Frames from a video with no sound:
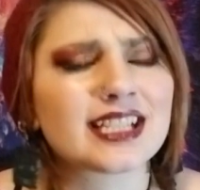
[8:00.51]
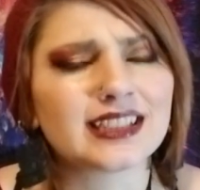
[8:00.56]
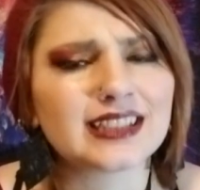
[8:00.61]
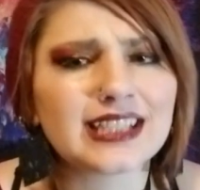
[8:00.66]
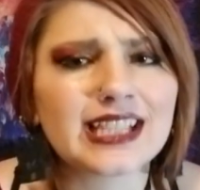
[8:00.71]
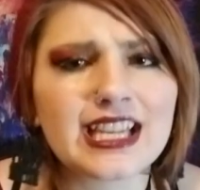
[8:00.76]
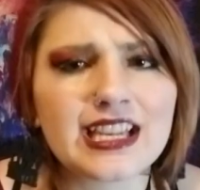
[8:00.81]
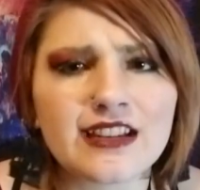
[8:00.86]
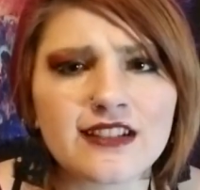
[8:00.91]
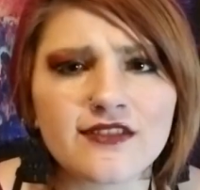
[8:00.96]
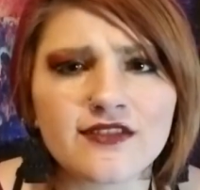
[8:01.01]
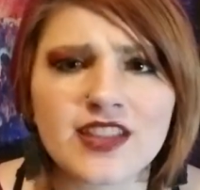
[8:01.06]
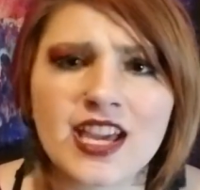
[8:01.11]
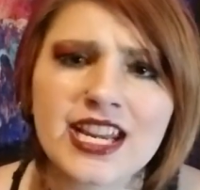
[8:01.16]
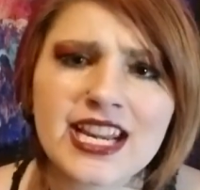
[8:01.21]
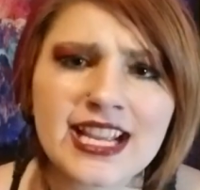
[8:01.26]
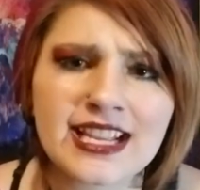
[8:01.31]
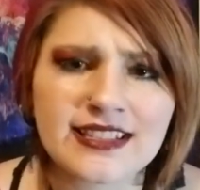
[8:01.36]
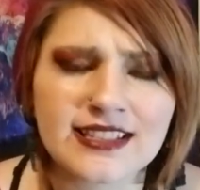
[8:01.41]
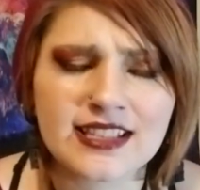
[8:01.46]
live
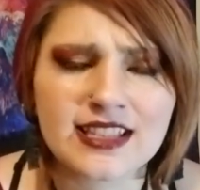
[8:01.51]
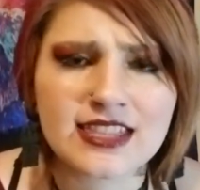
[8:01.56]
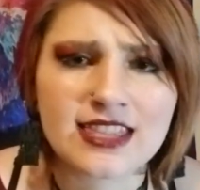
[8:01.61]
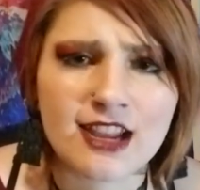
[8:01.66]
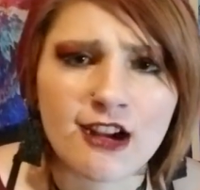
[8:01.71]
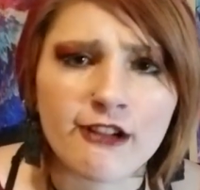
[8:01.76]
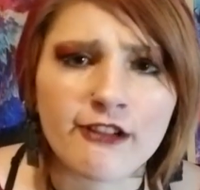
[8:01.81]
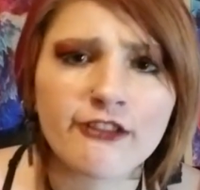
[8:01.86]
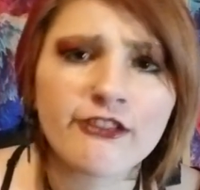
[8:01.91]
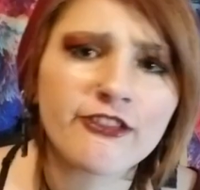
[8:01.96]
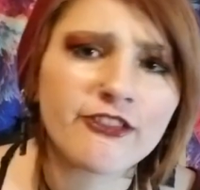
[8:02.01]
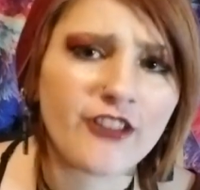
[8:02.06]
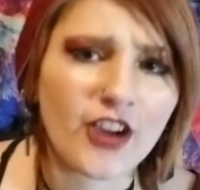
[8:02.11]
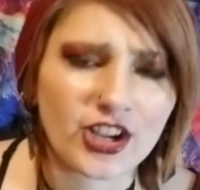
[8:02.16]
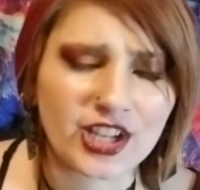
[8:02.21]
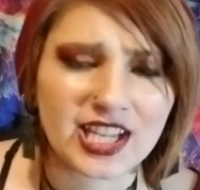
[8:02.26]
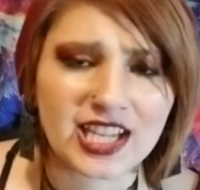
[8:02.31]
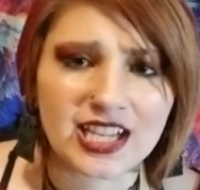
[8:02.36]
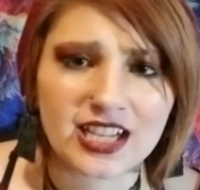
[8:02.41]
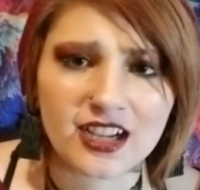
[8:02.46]
that isn't their
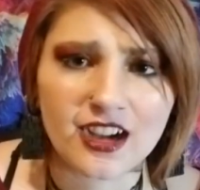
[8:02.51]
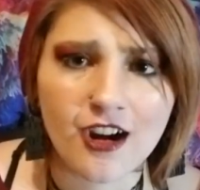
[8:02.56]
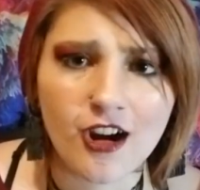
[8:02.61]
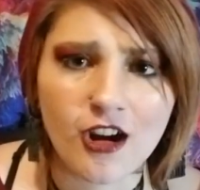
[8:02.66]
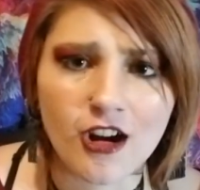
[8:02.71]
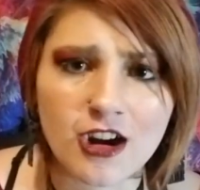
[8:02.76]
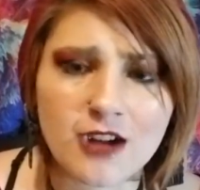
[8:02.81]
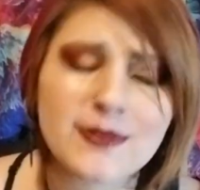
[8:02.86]
fucking car